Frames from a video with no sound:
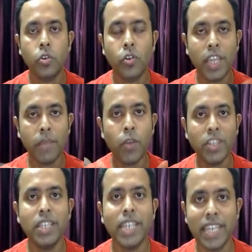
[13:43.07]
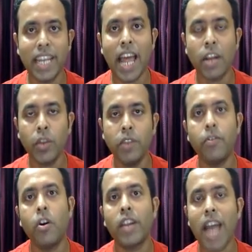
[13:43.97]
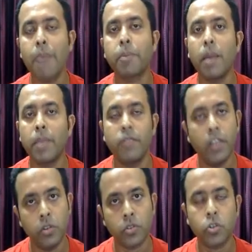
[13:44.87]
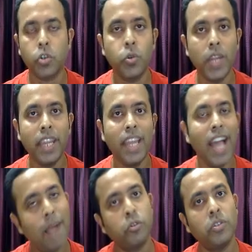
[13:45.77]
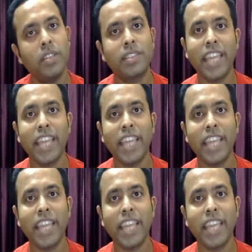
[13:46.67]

So keep watching Technical Arquen for upcoming videos. So today up to this.